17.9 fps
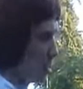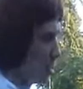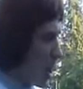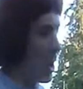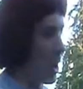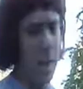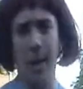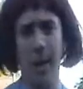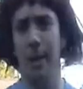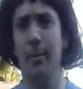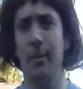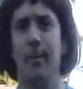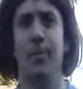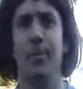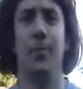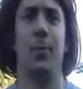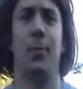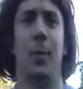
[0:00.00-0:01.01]
Darn it.
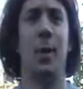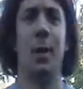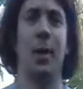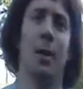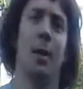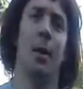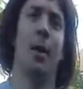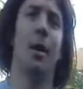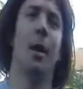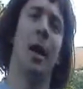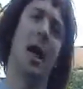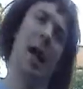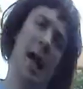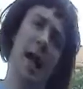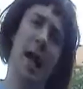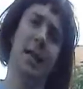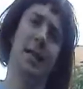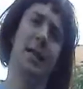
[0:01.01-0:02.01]

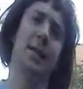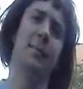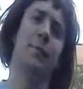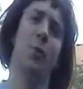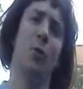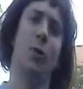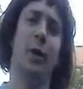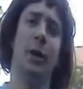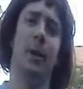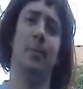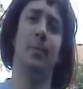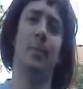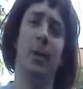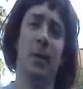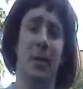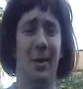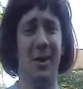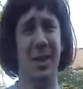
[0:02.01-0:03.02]
1840.
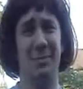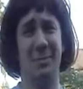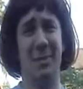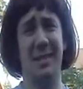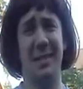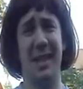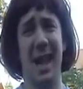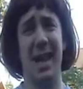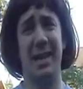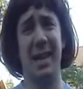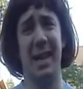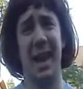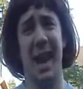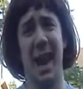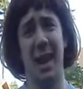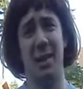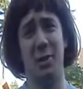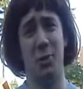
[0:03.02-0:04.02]
Elizabeth
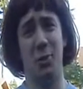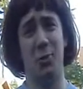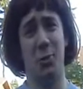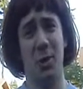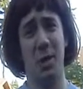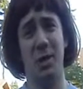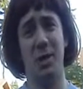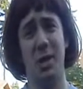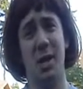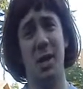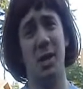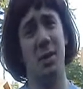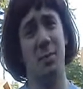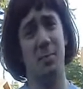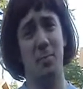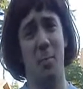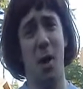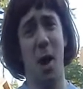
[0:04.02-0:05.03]
Stanton and
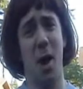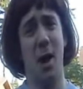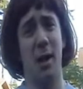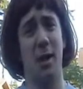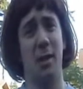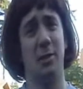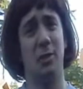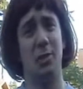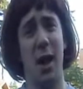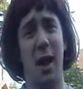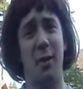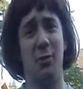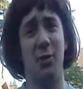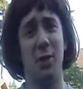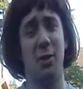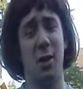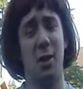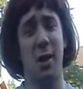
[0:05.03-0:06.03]
Lucretia Mott
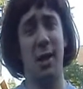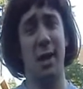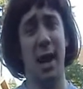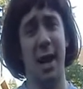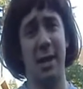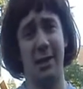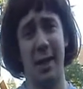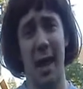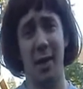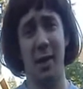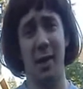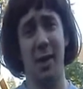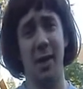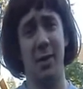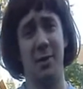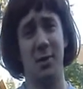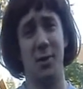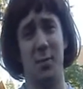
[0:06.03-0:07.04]
traveled to London as
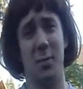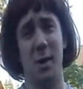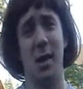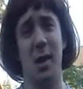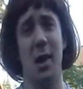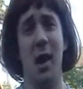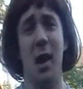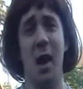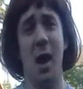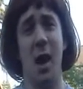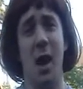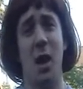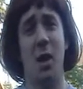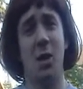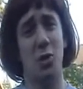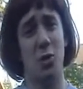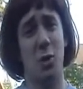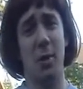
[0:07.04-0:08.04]
delegates to
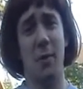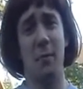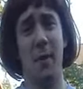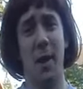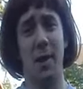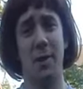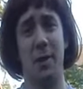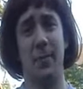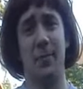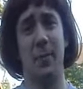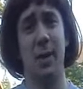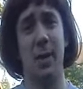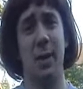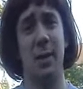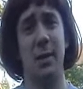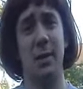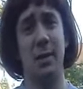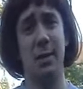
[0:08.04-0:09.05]
a convention.
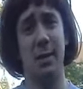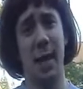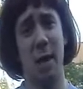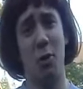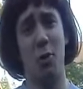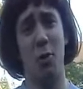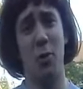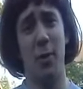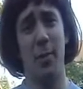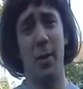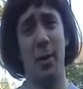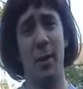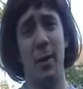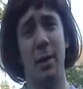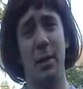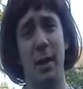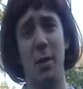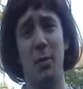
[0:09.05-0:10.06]
Since they were
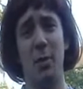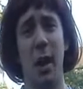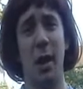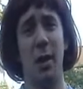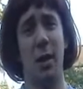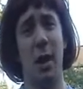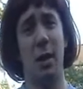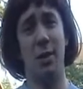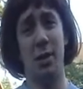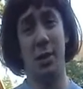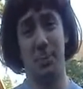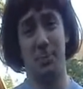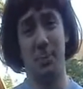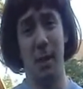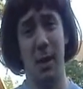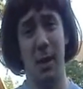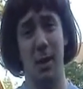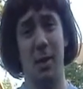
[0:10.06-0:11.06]
women, they were not allowed to
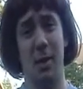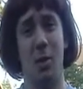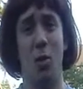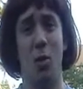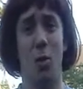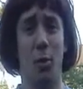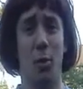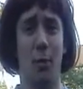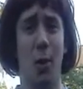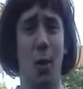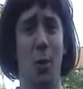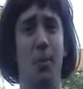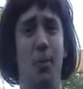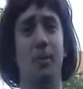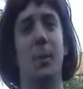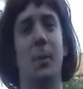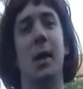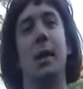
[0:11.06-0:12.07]
speak or
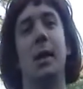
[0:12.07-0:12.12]
vote.